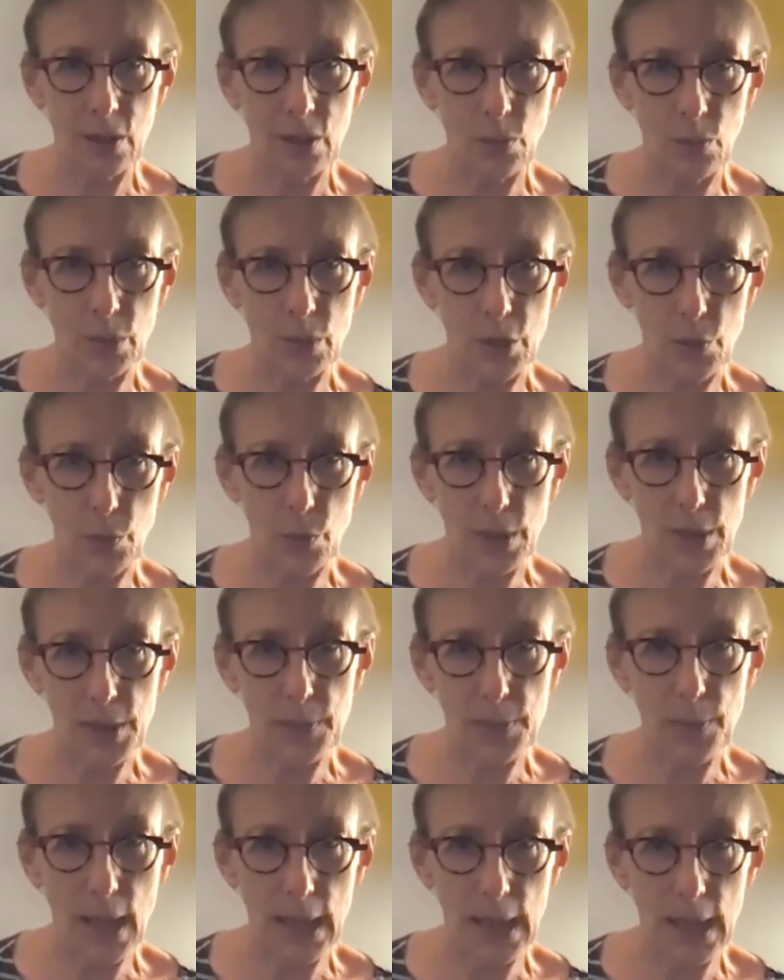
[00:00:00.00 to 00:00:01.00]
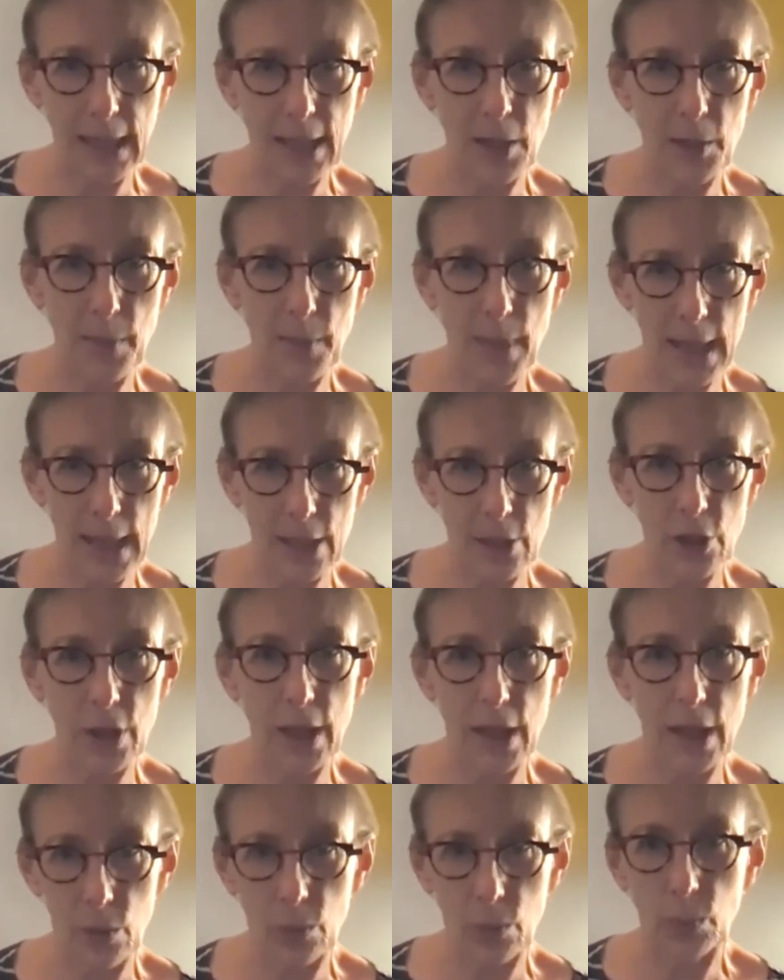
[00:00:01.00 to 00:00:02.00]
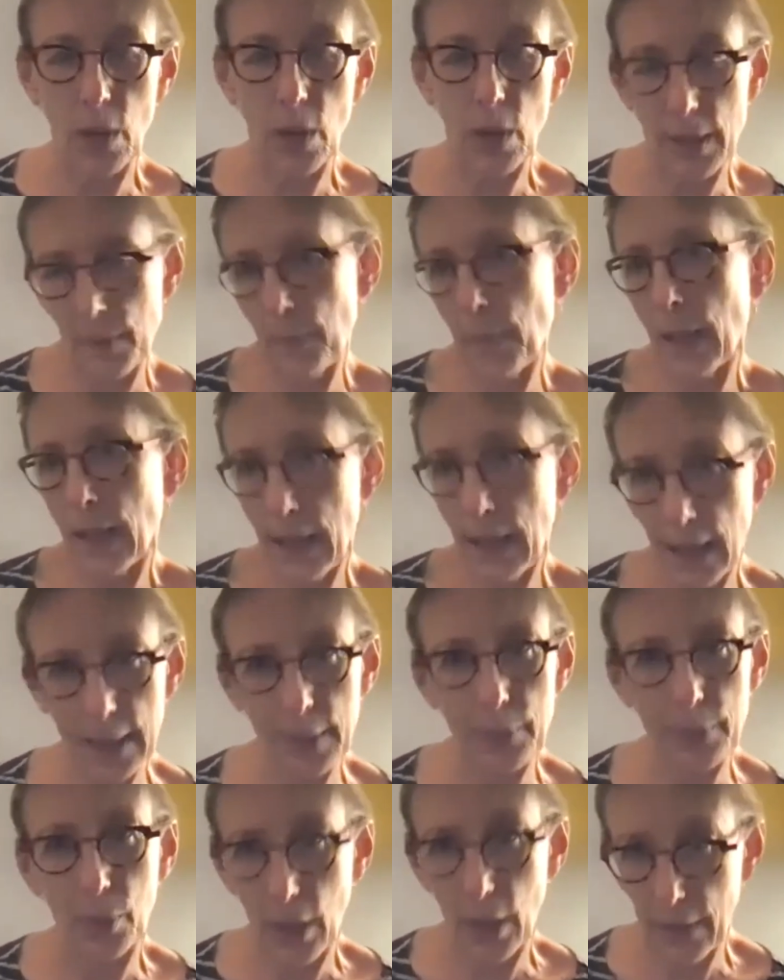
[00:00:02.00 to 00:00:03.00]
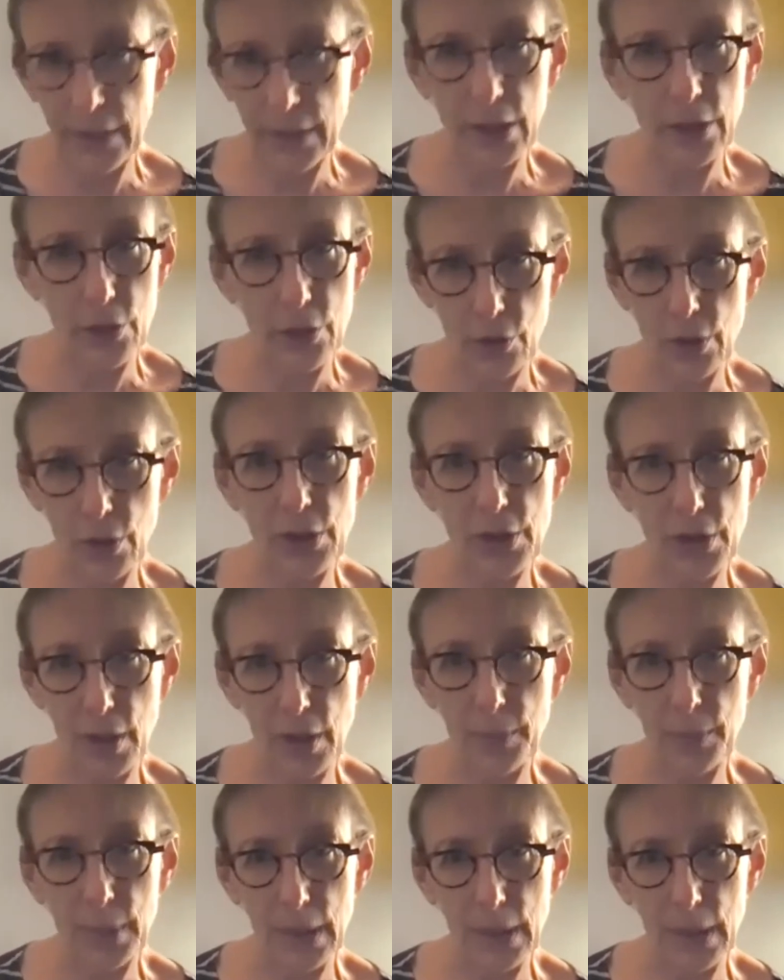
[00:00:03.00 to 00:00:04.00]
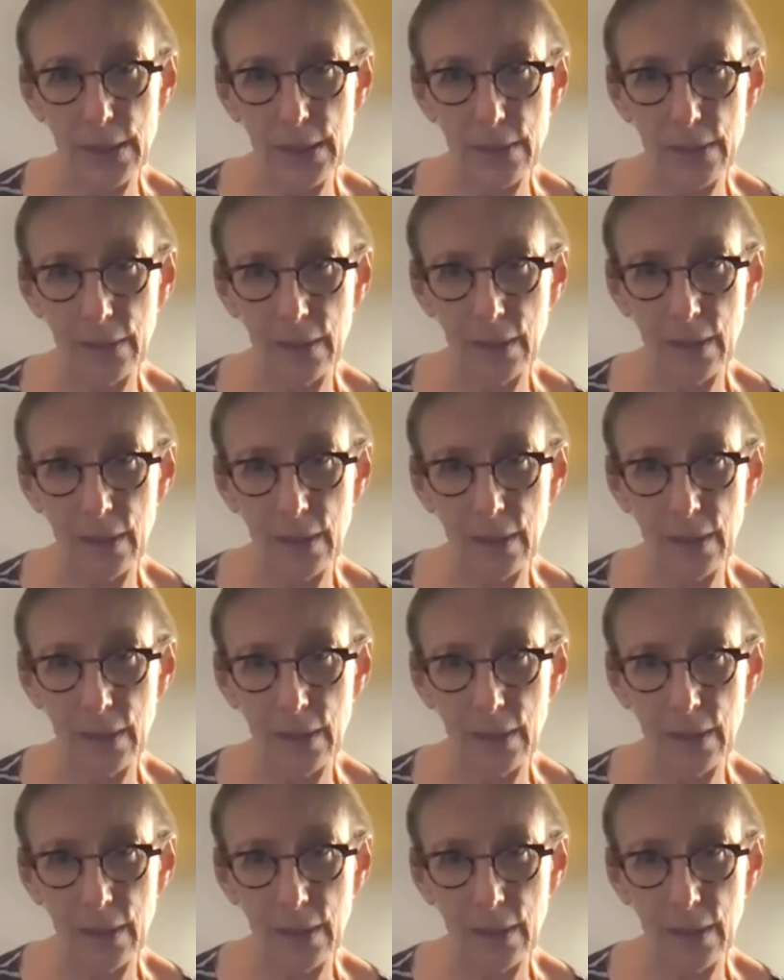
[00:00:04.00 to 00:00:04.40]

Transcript: which was Medicare managed care run by private insurance companies,